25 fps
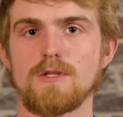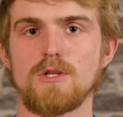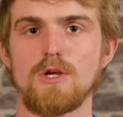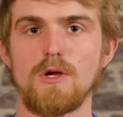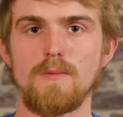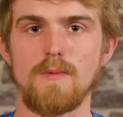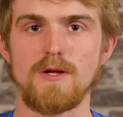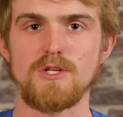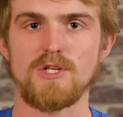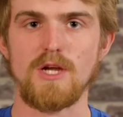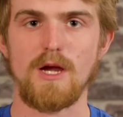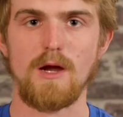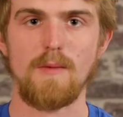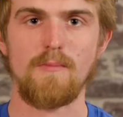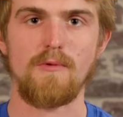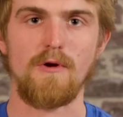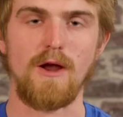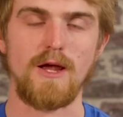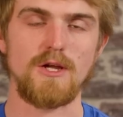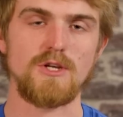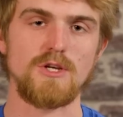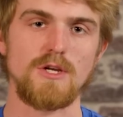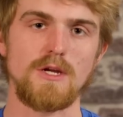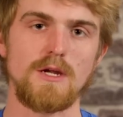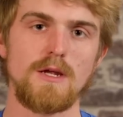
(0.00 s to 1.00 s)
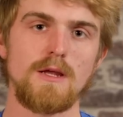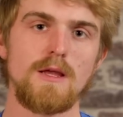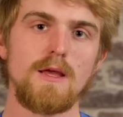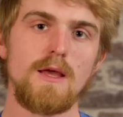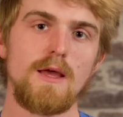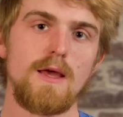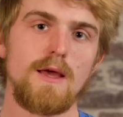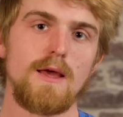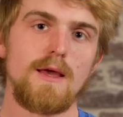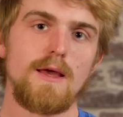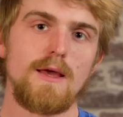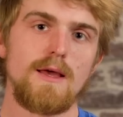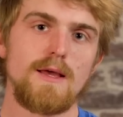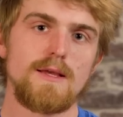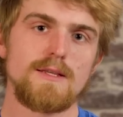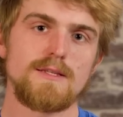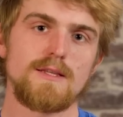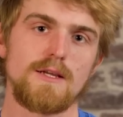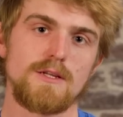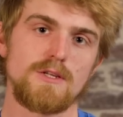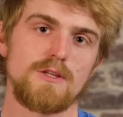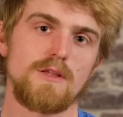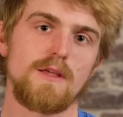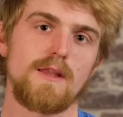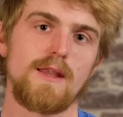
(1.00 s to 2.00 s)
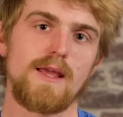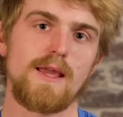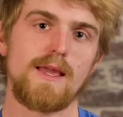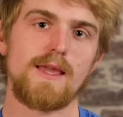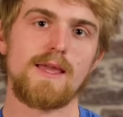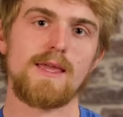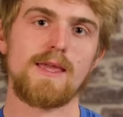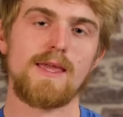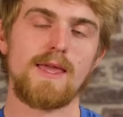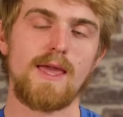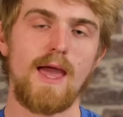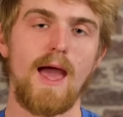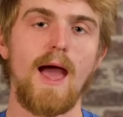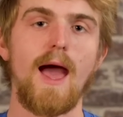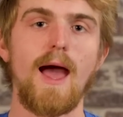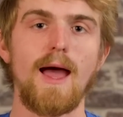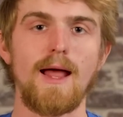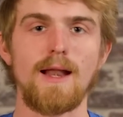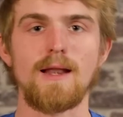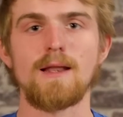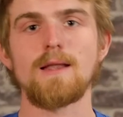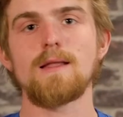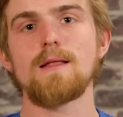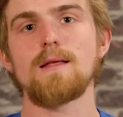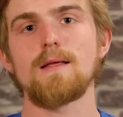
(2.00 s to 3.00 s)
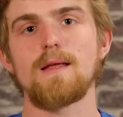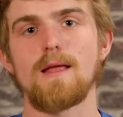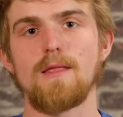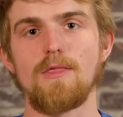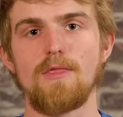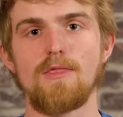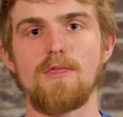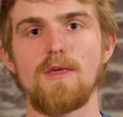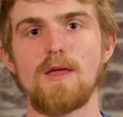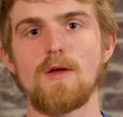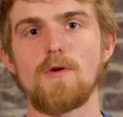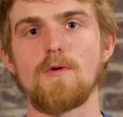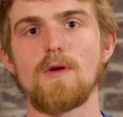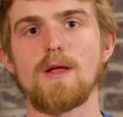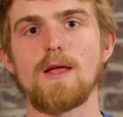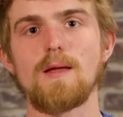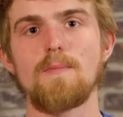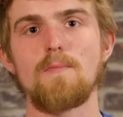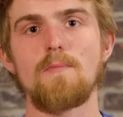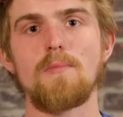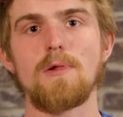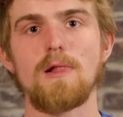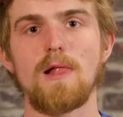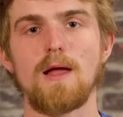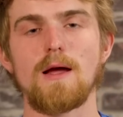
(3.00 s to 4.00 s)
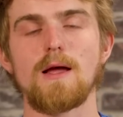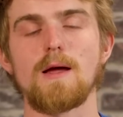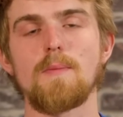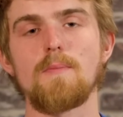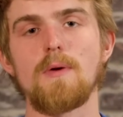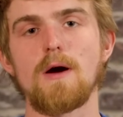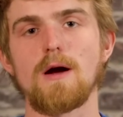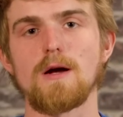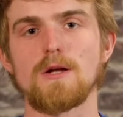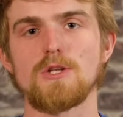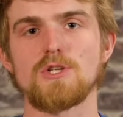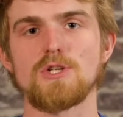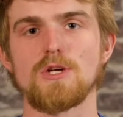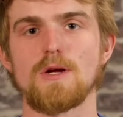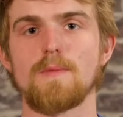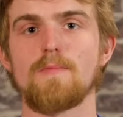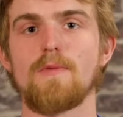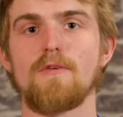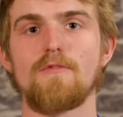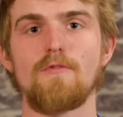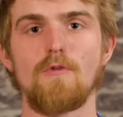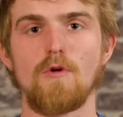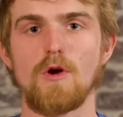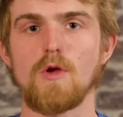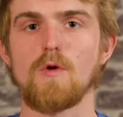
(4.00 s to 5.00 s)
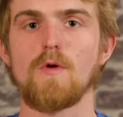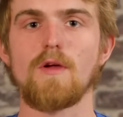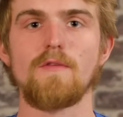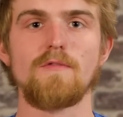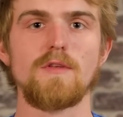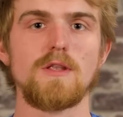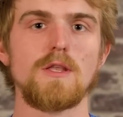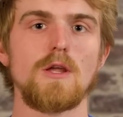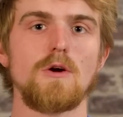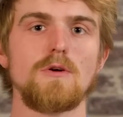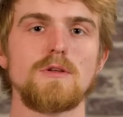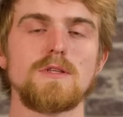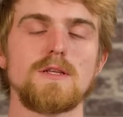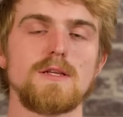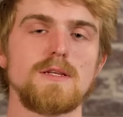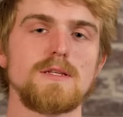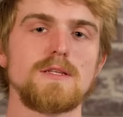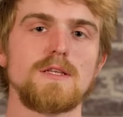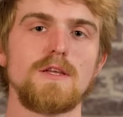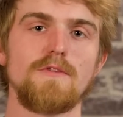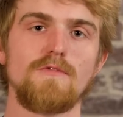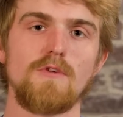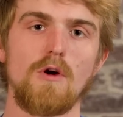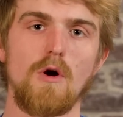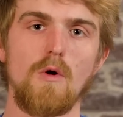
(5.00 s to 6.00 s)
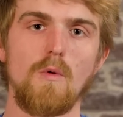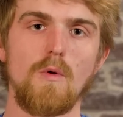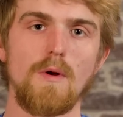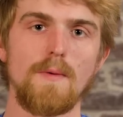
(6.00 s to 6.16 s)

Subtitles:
too much air pressure, such that it can, in theory, plug a puncture before you even notice you've got